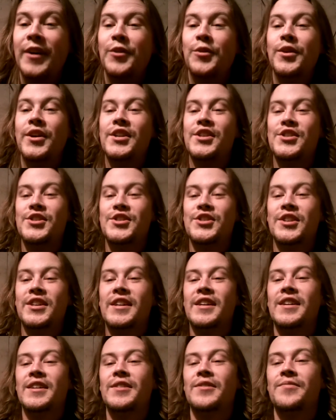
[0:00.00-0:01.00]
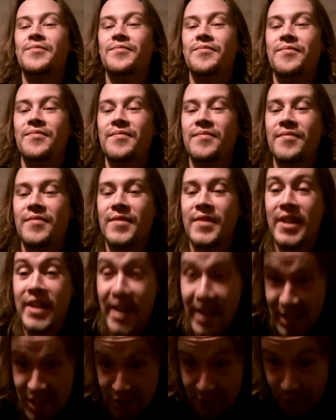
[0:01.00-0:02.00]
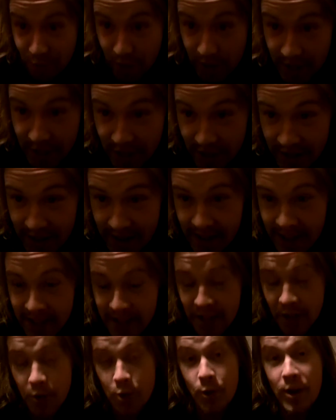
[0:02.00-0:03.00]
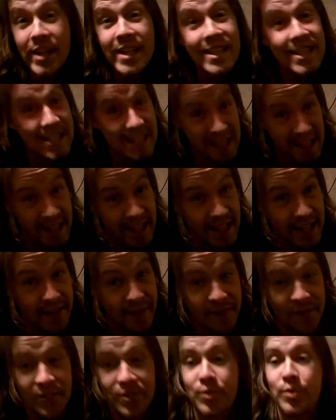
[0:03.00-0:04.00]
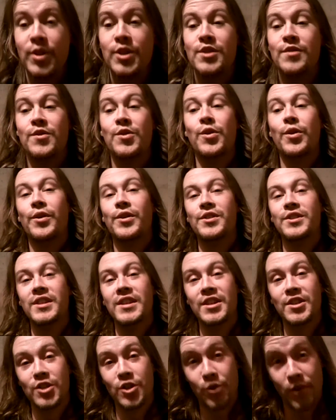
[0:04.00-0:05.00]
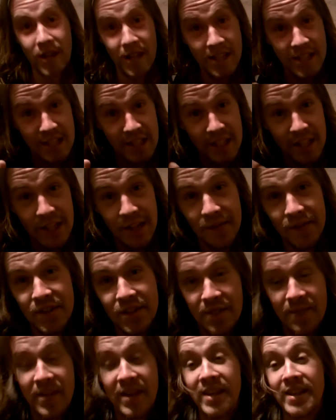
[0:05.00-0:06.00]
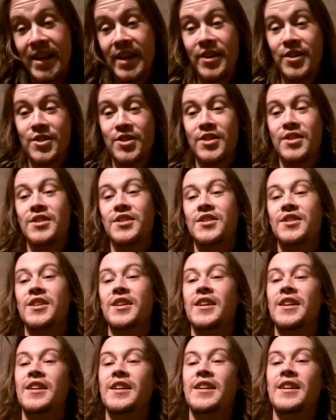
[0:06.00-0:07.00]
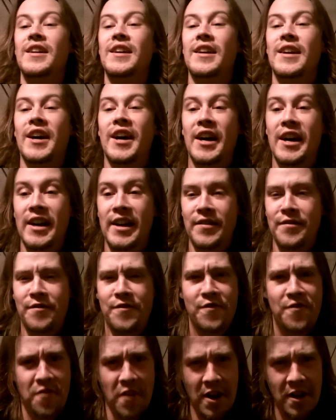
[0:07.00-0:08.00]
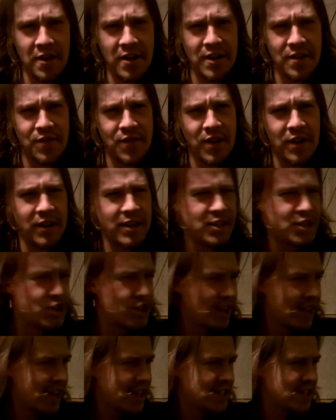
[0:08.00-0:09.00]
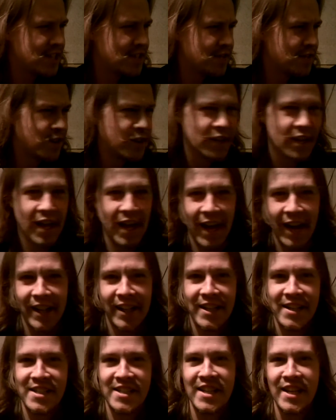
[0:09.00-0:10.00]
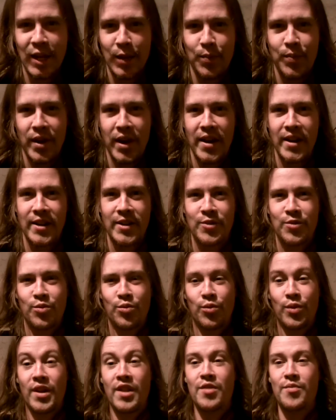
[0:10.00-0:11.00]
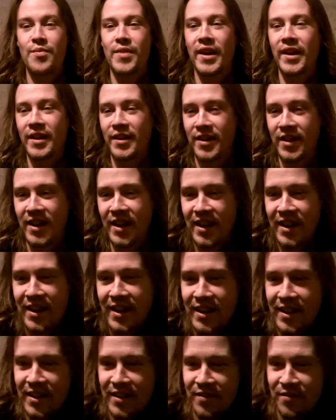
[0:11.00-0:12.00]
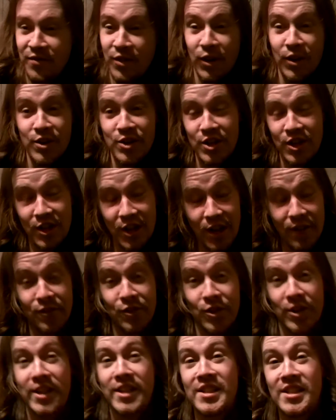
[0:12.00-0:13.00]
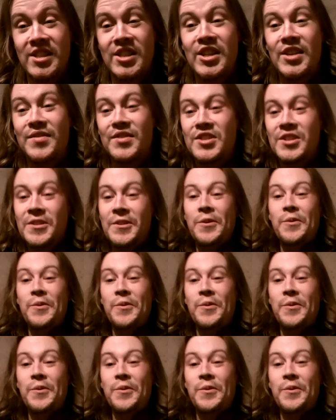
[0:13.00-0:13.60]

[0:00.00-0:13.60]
which. The next of which is Greensleeved, which of course is Greensleeves, Ian Anderson's very, very jazzy, very highly syncopated, rhythmic version of Greensleeves.